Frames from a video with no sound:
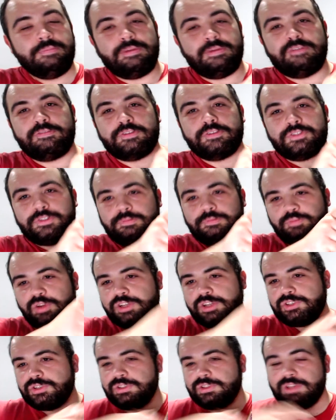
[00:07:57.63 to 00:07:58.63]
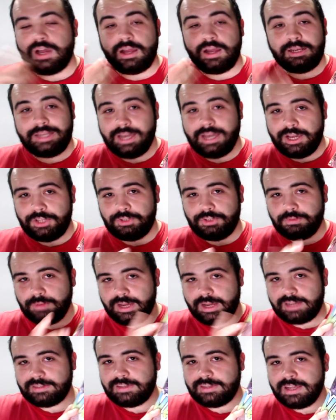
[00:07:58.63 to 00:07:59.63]
My first impressions on Kaiju
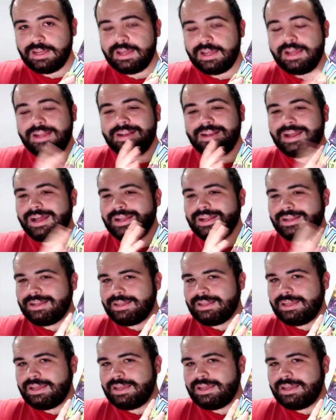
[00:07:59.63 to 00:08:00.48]
Max. Not